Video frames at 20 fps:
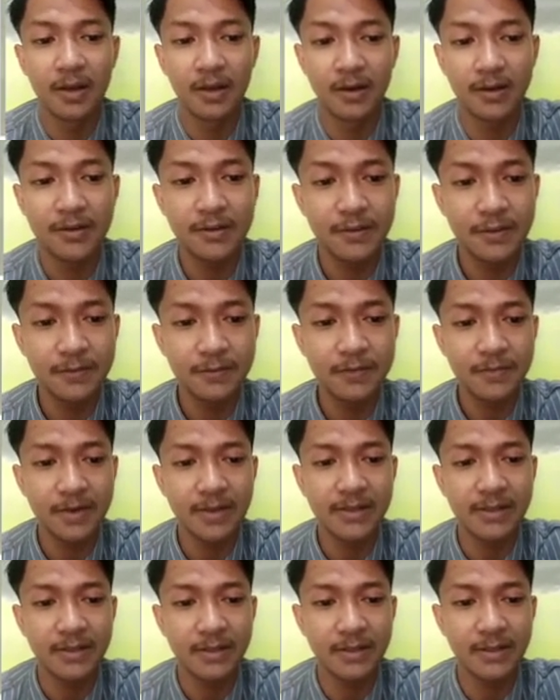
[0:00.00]
Rhythm
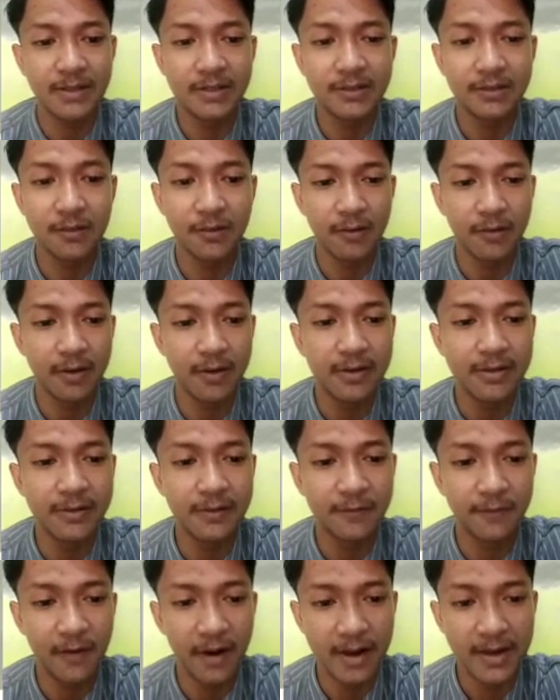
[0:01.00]
is a literary
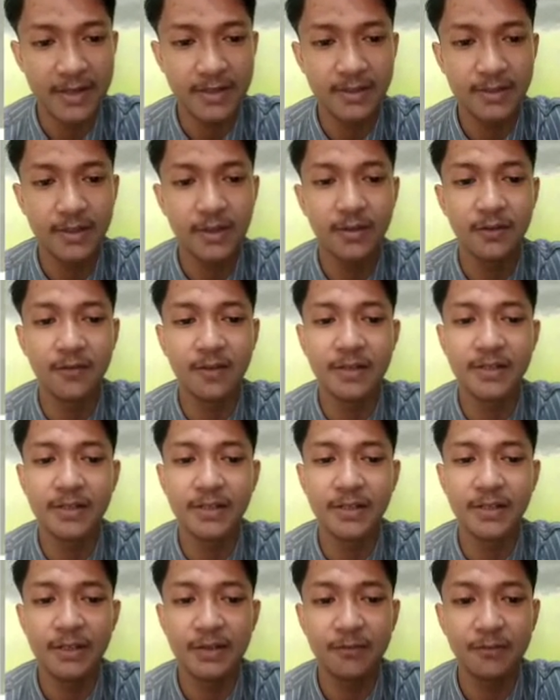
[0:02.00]
device which
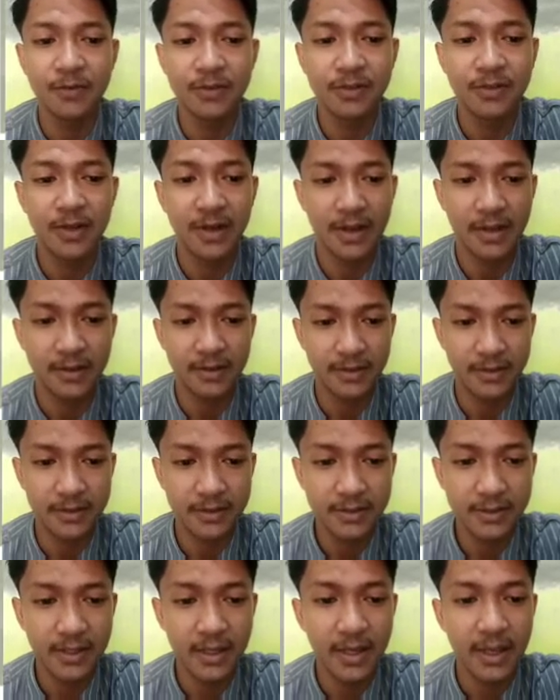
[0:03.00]

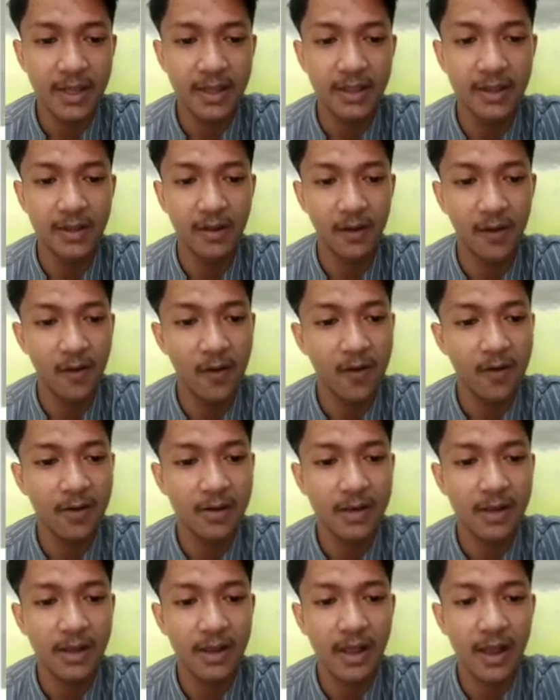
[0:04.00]
demonstrates the
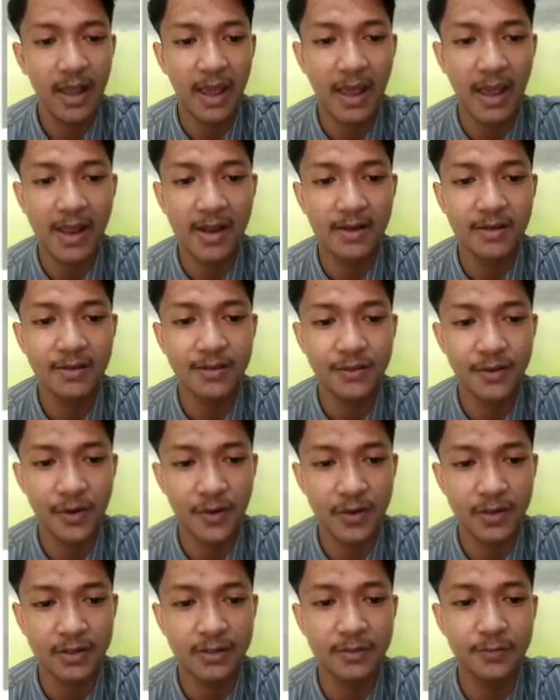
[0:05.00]
long and
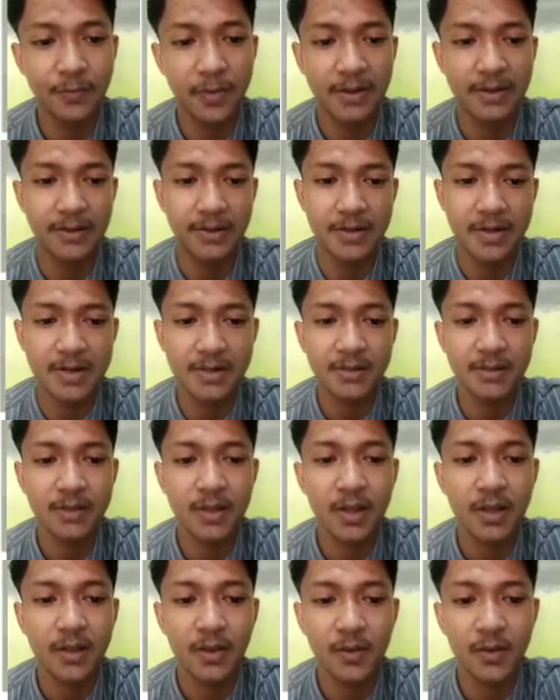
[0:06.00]
short patterns
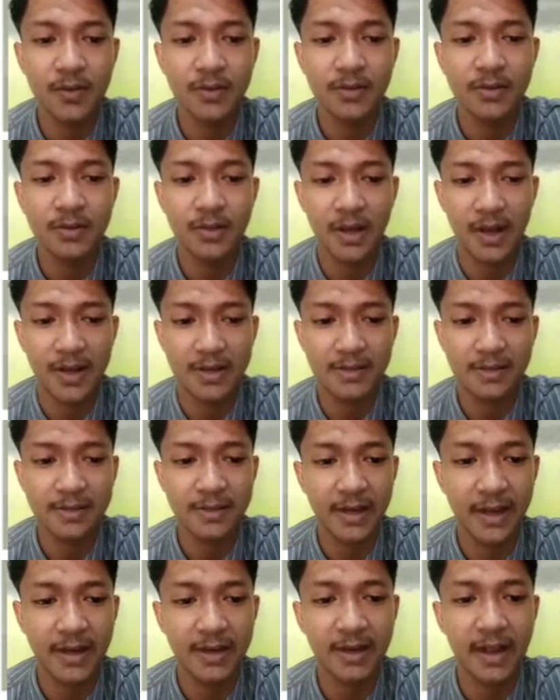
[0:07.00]
through stressed
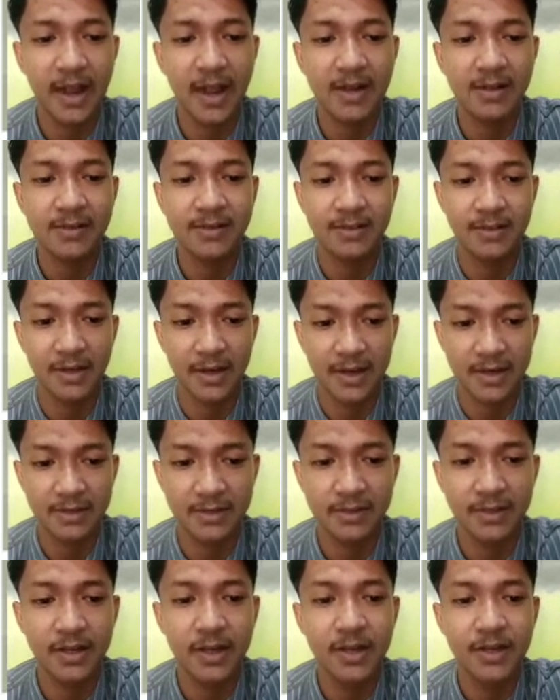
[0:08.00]
and
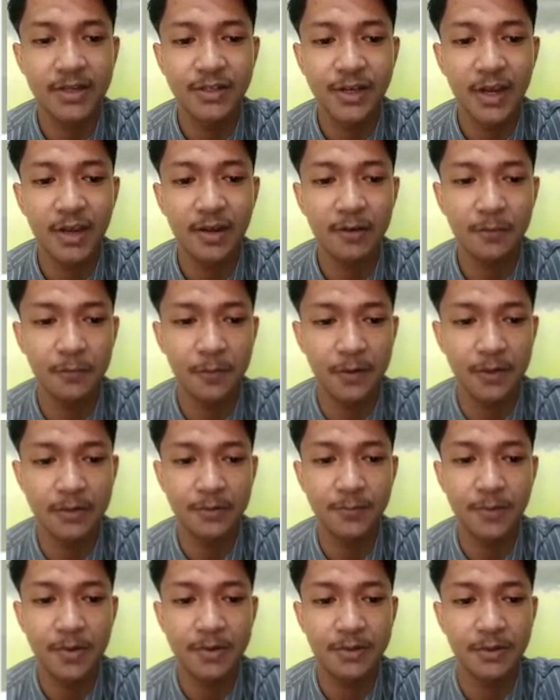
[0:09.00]
unstressed
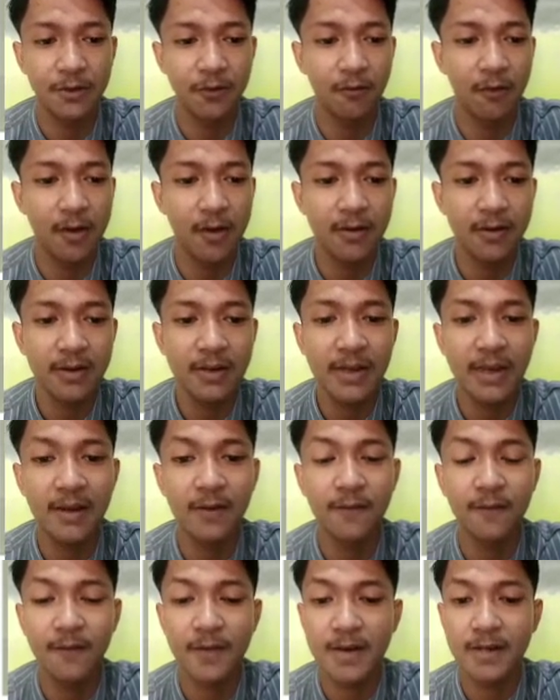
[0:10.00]
syllables, particularly
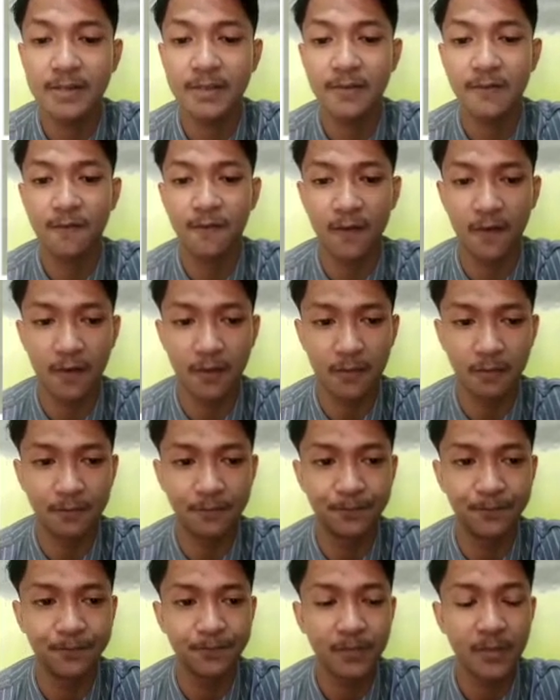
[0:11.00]
in versive
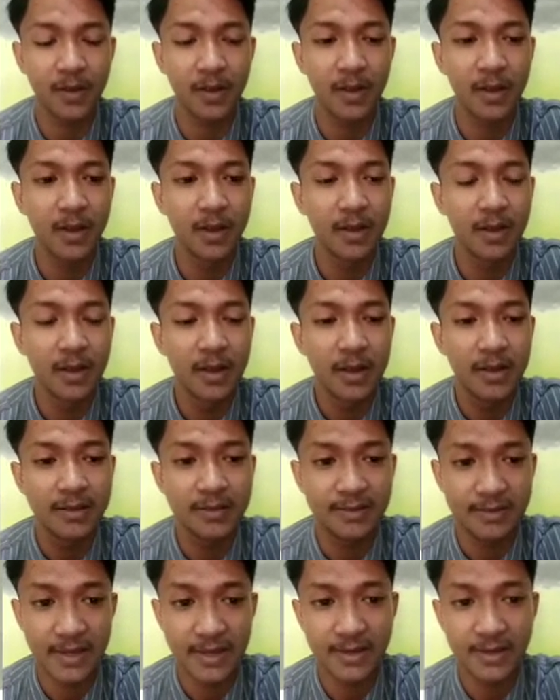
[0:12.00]
form. The
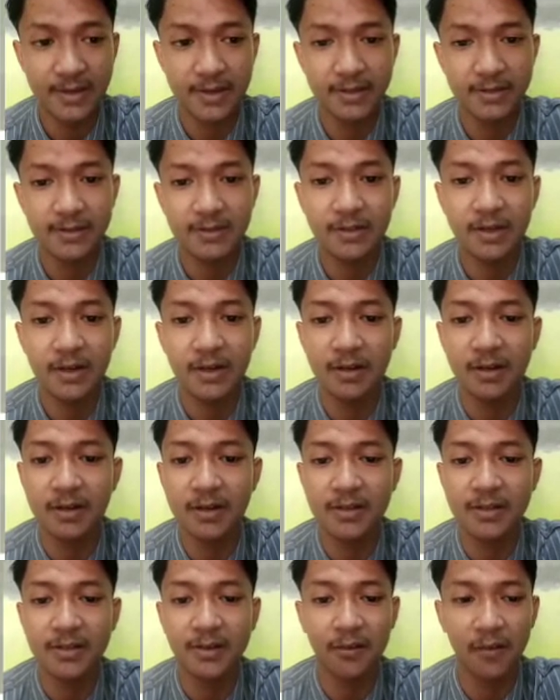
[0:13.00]
second
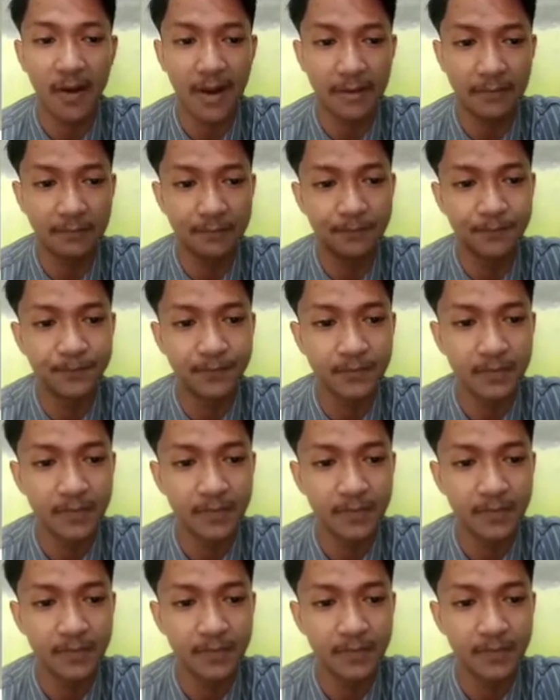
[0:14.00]
is rhyme.